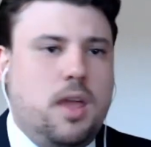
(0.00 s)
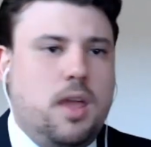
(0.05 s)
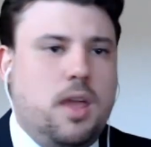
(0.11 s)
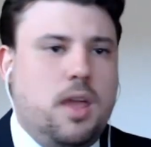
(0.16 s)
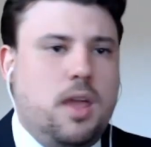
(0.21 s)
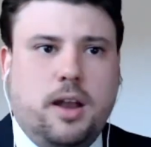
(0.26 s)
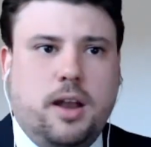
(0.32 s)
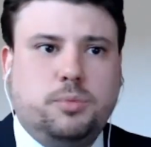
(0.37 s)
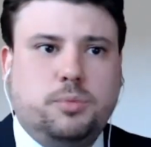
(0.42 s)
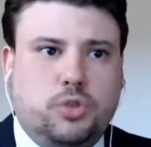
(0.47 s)
an
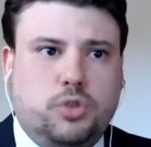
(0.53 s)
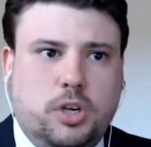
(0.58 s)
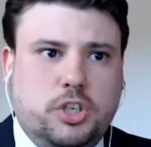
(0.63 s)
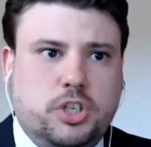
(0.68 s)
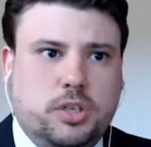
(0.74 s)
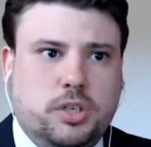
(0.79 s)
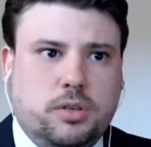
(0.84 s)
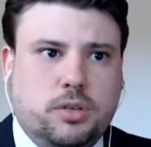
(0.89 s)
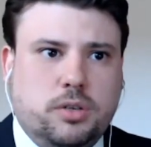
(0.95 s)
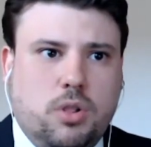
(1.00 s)

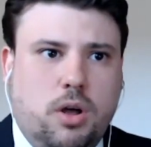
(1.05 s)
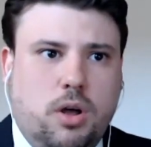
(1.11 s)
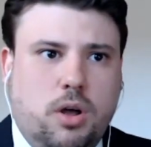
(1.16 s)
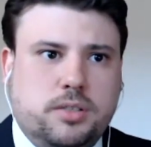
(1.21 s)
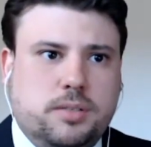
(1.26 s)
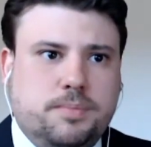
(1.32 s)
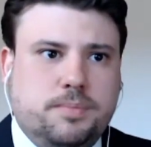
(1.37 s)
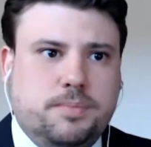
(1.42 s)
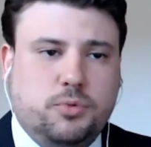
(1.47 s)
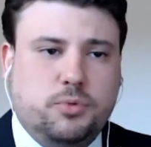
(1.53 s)
arbitration
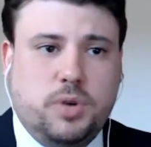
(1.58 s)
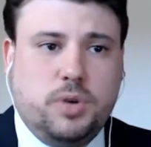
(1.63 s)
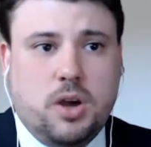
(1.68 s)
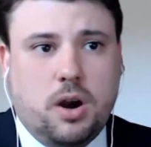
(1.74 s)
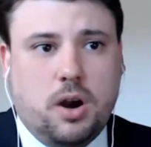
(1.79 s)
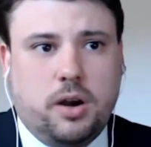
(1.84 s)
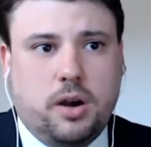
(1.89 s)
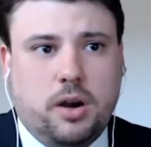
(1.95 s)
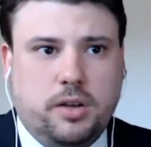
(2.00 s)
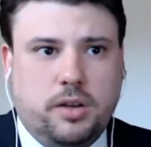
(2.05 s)
clause
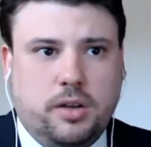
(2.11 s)
regarding